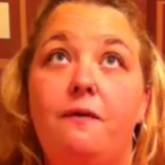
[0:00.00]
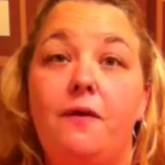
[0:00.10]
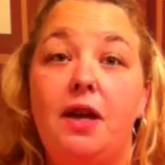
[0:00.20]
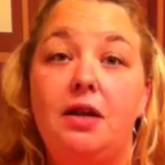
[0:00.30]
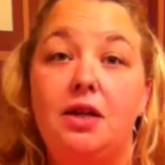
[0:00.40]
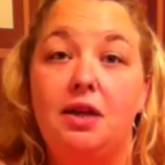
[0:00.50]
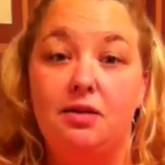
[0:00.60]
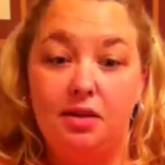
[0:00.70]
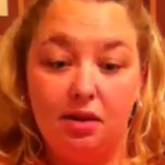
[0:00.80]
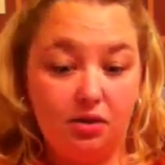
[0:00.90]

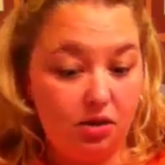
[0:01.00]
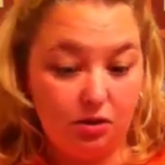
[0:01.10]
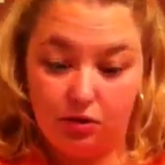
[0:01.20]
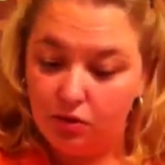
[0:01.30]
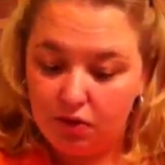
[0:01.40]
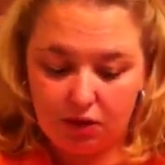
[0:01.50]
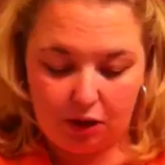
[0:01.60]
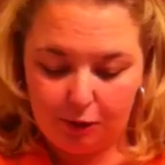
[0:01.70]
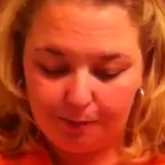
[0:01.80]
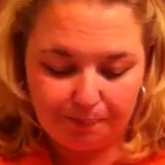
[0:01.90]
Fantastic too.
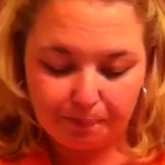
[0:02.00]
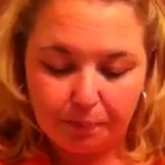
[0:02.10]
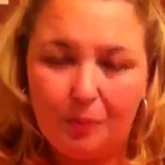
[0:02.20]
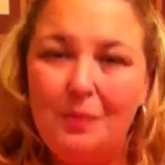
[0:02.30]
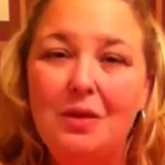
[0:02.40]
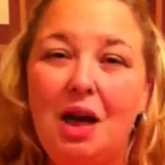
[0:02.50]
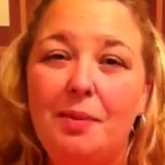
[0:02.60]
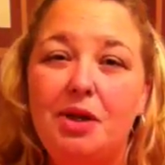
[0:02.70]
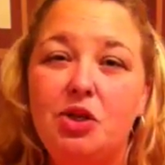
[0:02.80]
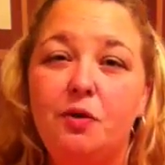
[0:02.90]
So
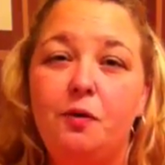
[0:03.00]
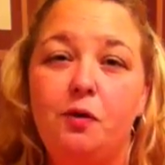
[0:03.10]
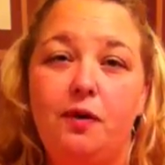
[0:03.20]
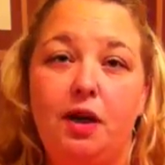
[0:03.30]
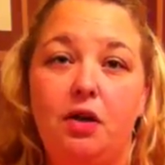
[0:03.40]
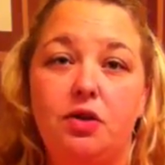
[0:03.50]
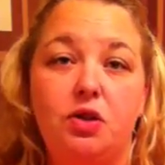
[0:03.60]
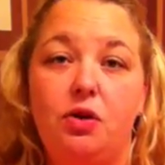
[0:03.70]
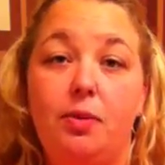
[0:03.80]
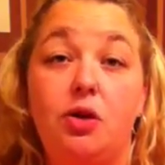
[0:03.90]
I'm going to do a food video
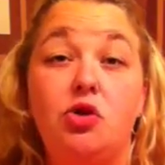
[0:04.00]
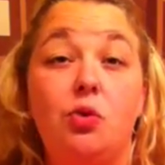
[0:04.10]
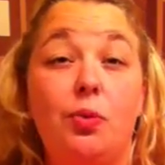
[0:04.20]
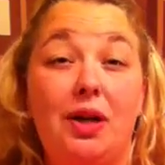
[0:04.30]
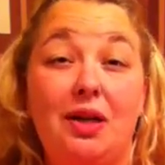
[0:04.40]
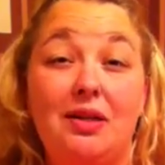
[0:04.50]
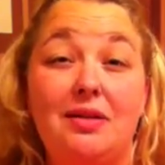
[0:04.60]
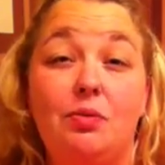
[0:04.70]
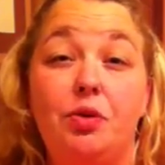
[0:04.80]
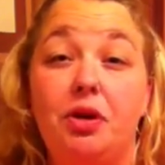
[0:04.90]
soon. I'm not sure when because
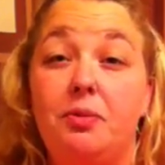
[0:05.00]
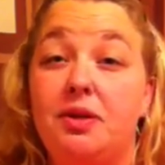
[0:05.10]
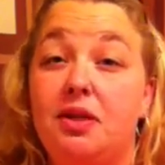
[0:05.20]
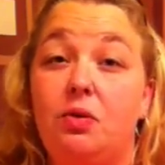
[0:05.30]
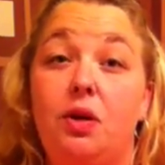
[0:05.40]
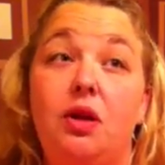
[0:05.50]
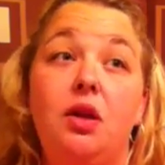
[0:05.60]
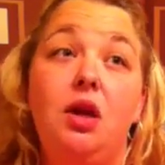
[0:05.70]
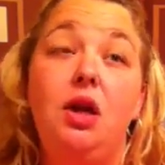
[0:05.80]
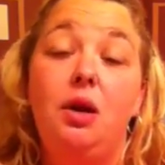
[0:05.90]
I'm really busy with
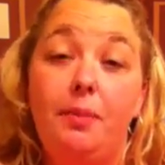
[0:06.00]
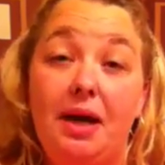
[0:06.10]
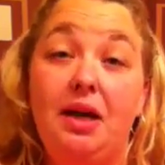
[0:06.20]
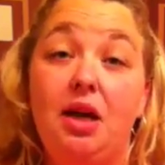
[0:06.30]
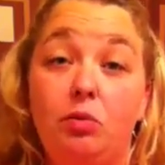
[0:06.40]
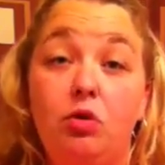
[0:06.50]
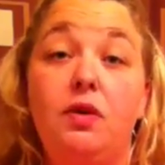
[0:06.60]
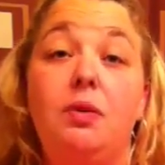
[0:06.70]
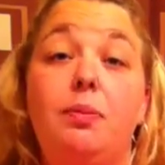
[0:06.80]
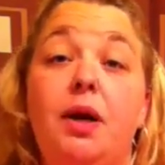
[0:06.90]
packing and
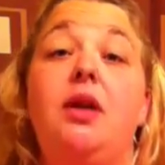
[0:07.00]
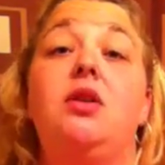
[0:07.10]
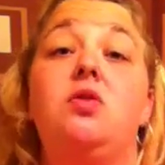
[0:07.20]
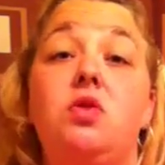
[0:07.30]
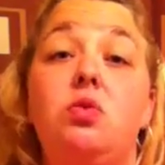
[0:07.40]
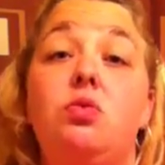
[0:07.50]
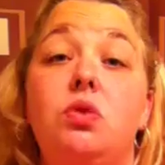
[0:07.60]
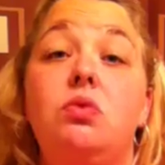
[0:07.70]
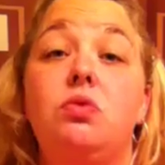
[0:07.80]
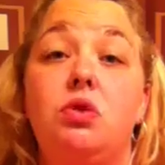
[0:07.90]
moving, but soon
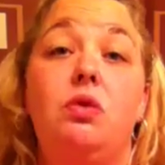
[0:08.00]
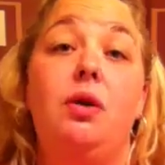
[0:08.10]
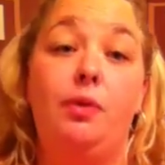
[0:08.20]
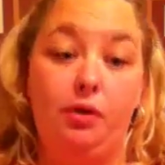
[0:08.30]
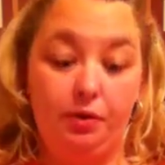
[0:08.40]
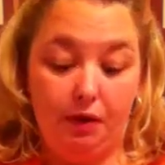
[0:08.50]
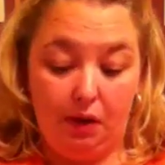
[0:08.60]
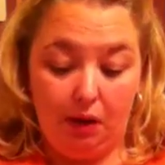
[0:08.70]
I will.